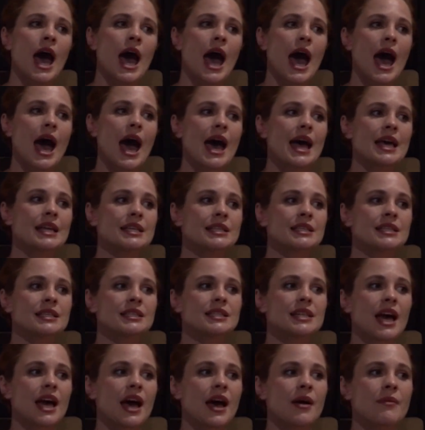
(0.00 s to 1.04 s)

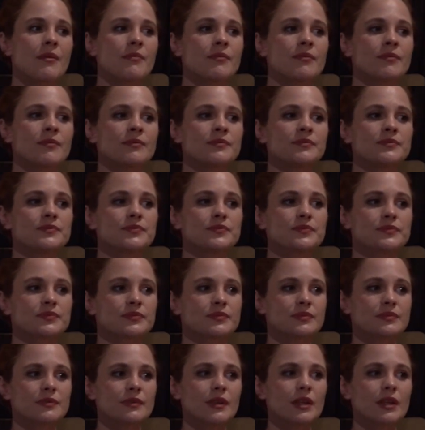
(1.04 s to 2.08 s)
and
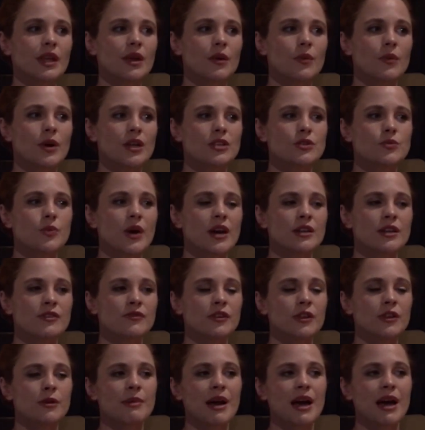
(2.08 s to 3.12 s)
what's
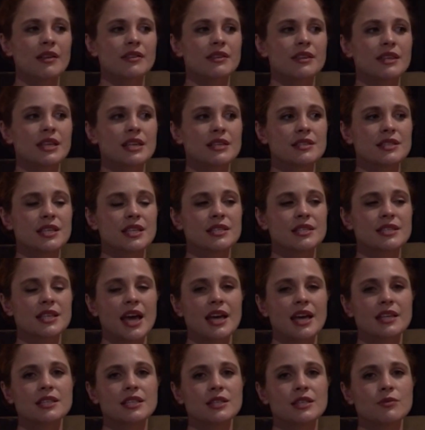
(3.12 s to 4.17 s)
wonderful about this is
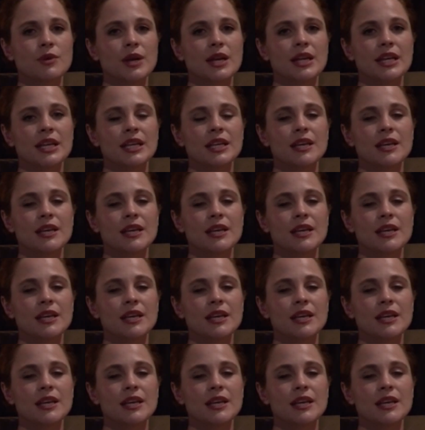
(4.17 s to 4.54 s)
that it really